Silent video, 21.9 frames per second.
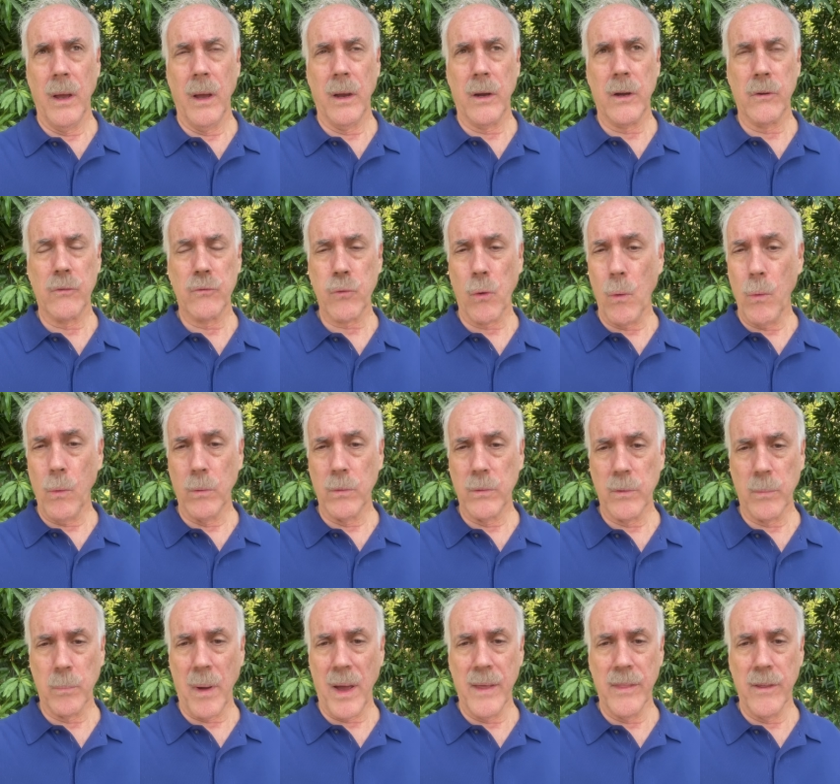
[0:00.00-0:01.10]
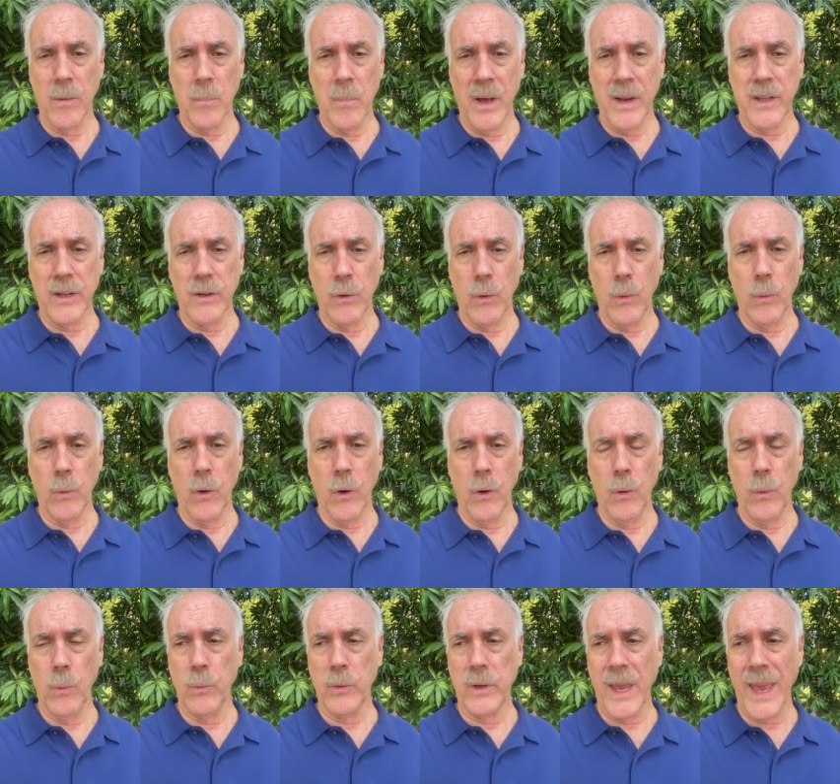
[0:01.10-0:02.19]
controlled by their money,
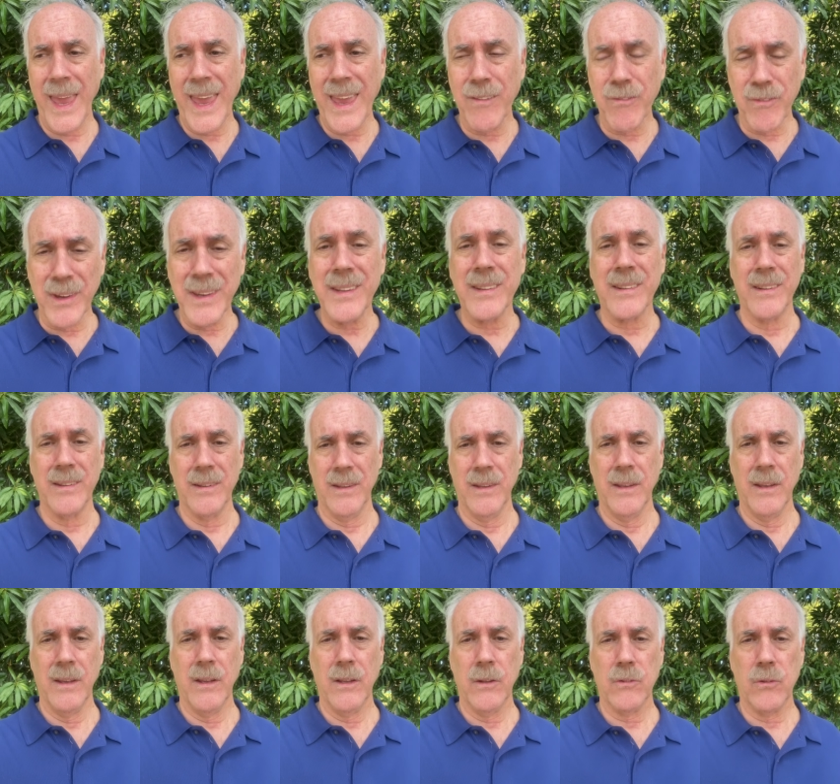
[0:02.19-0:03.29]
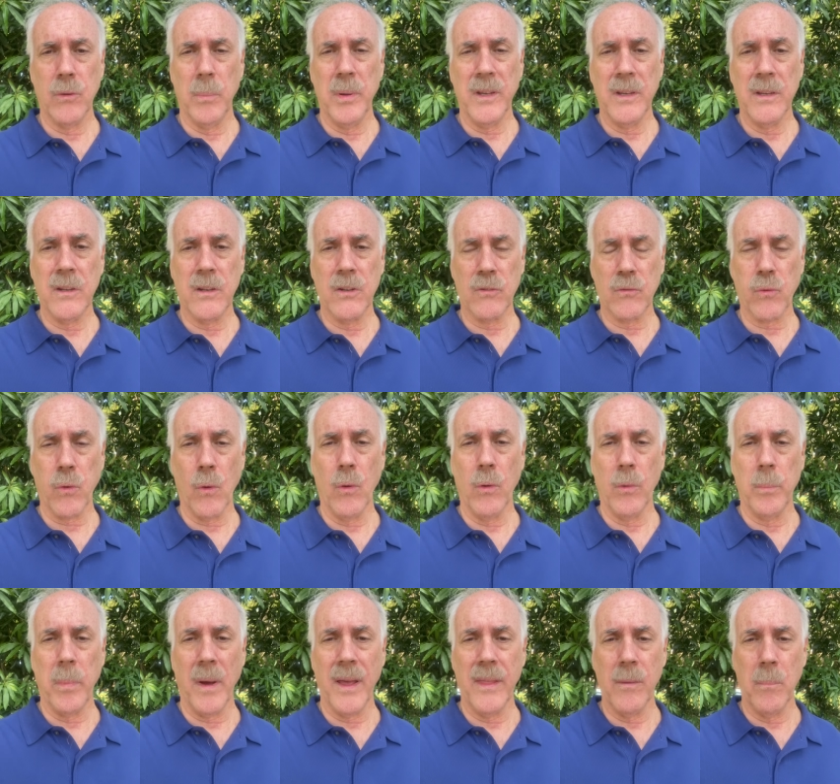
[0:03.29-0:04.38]
who cave in to being
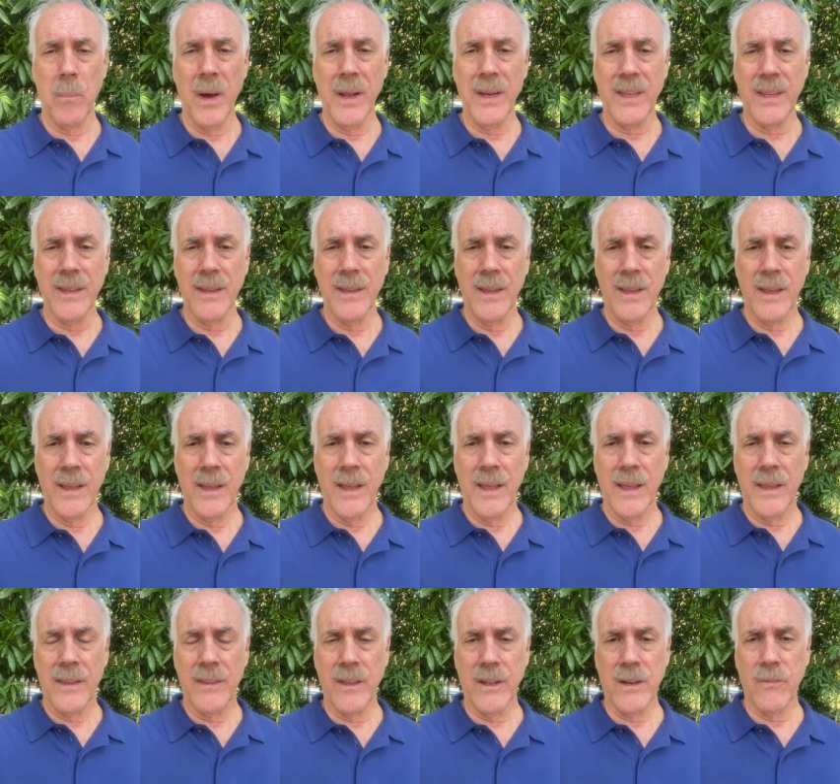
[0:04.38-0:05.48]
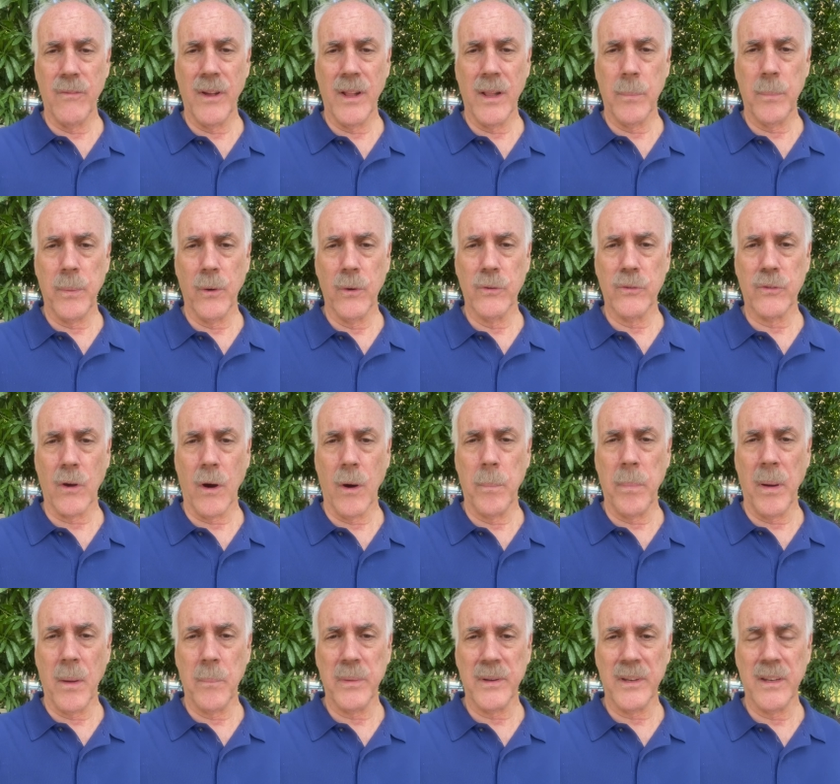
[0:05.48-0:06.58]
controlled by the money that developers are
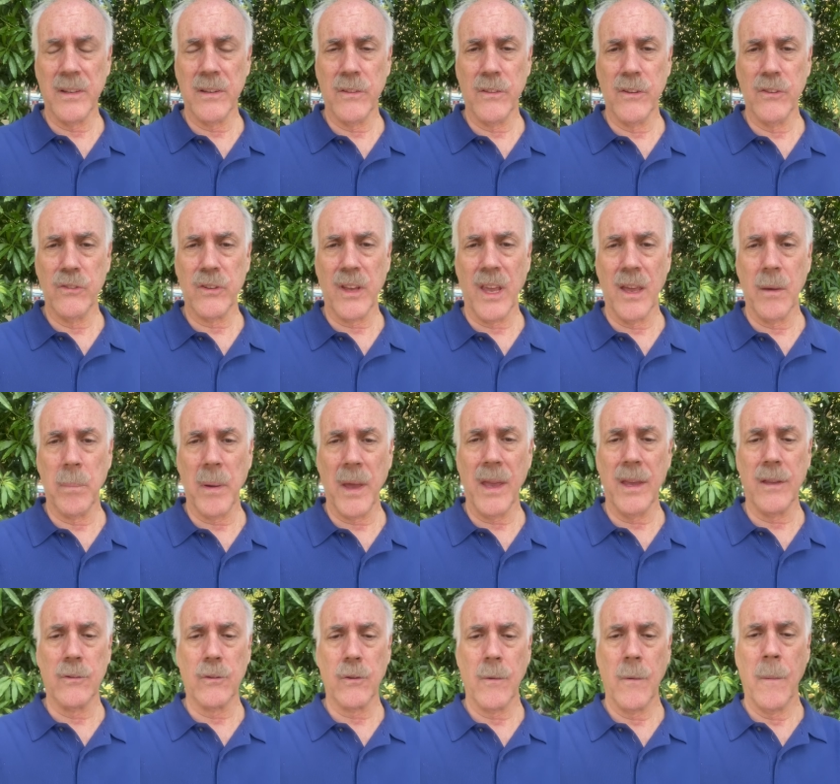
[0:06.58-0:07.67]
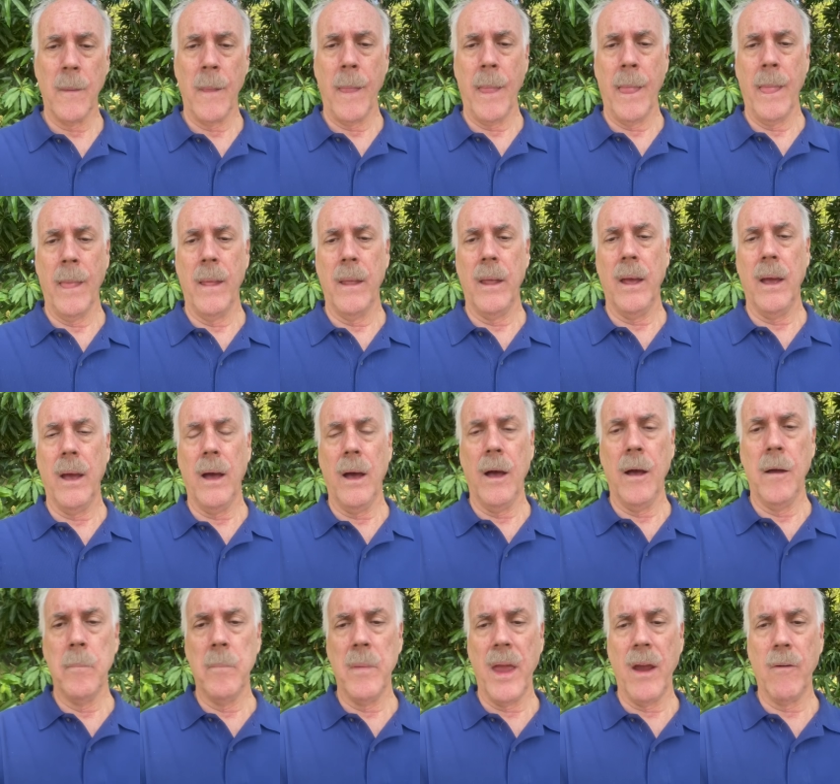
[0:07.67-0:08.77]
pumping into these campaigns?
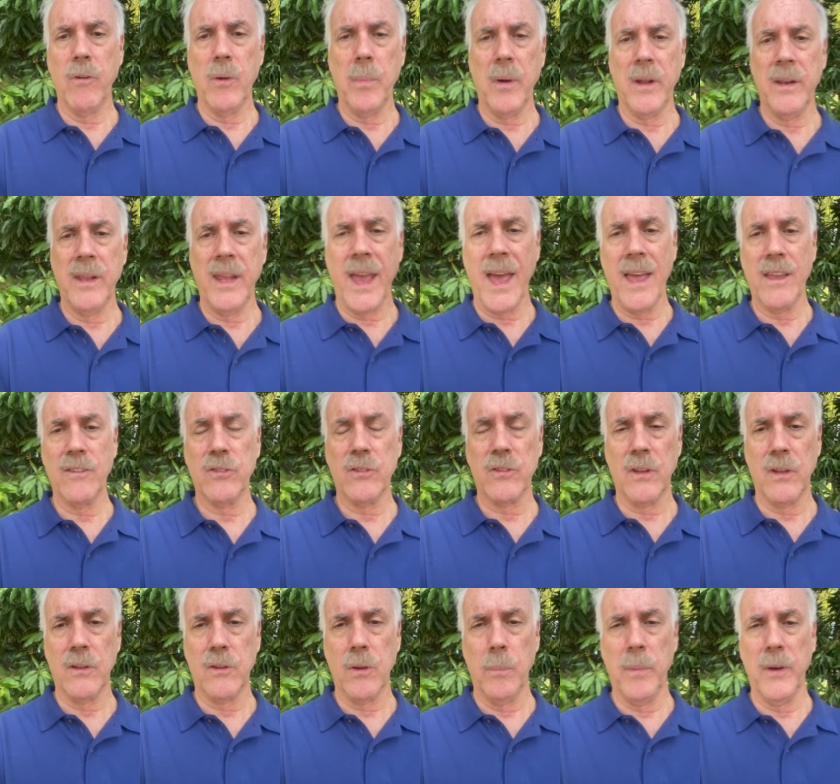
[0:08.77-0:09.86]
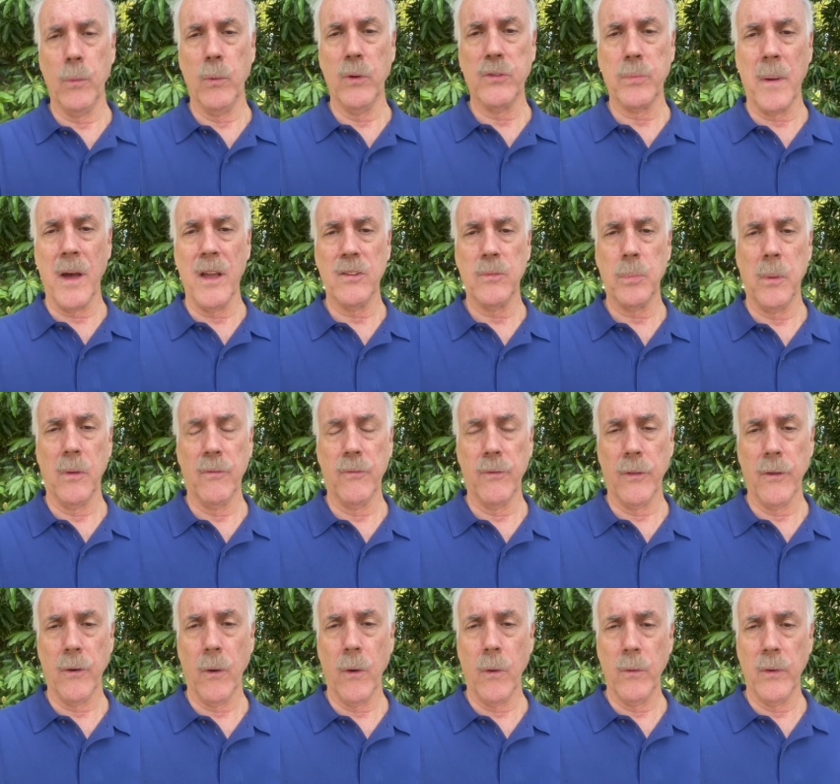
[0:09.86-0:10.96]
Everybody has to be responsible for
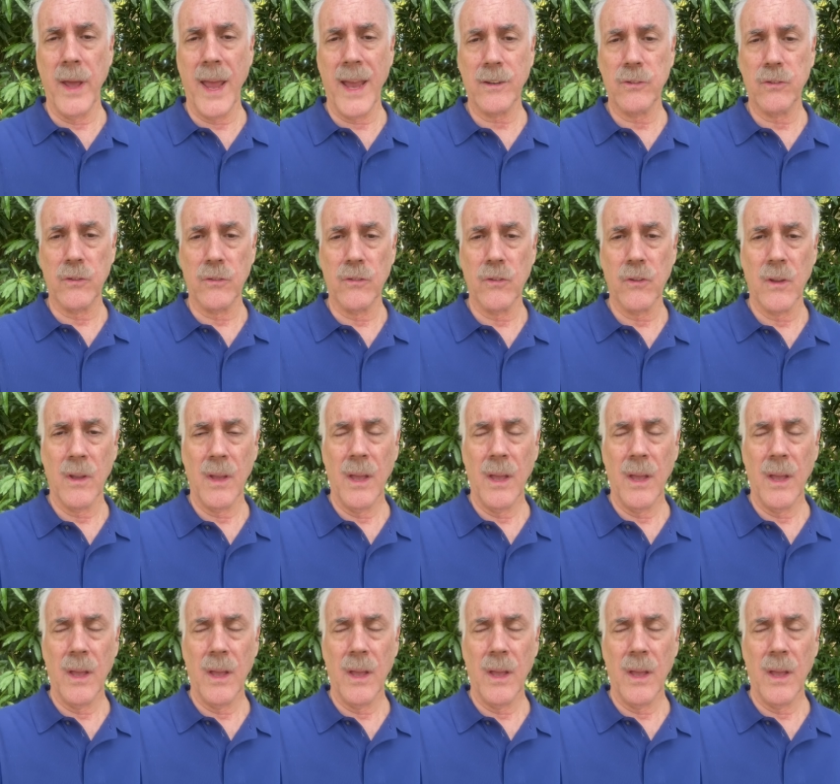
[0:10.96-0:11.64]
their own actions.